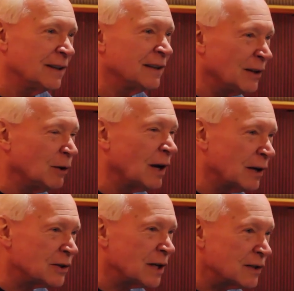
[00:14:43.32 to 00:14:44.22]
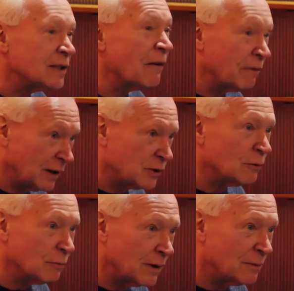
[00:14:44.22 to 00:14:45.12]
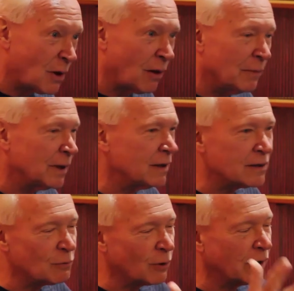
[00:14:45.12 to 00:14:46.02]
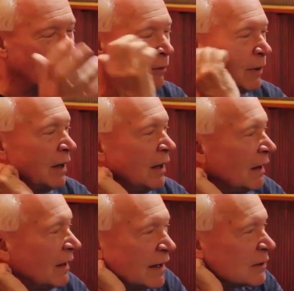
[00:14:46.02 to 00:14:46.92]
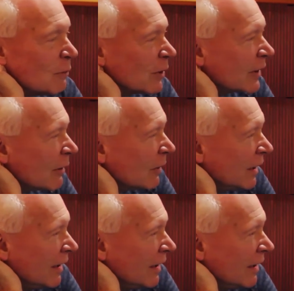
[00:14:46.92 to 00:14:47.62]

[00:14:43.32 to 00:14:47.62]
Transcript: in the United States definitely should read them all. But it doesn't work It doesn't work that way.